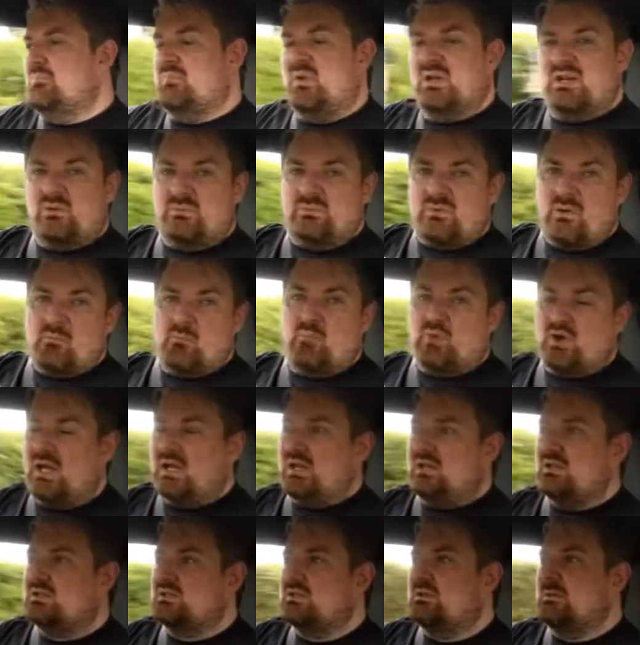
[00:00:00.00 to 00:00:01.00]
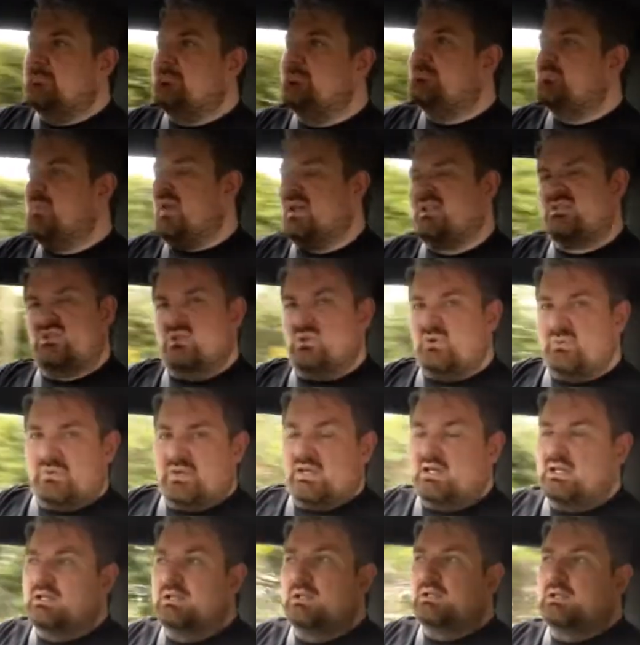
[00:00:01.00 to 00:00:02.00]
bigger front brakes, that sort of
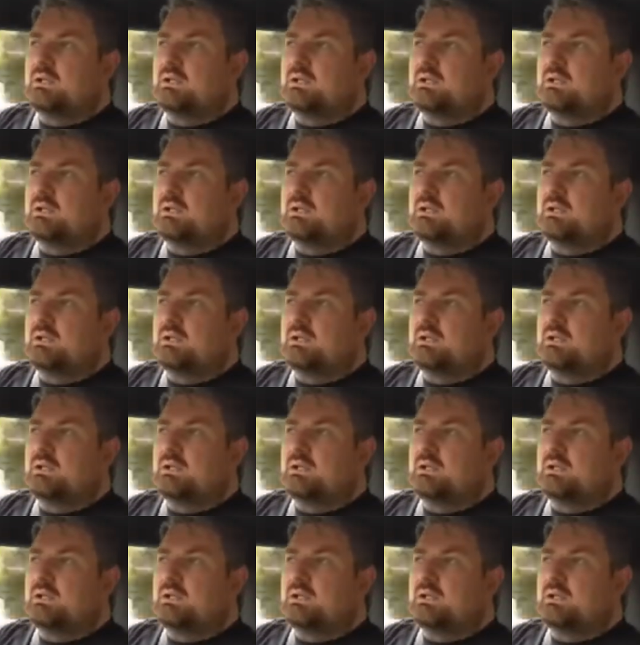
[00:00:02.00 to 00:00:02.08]
thing.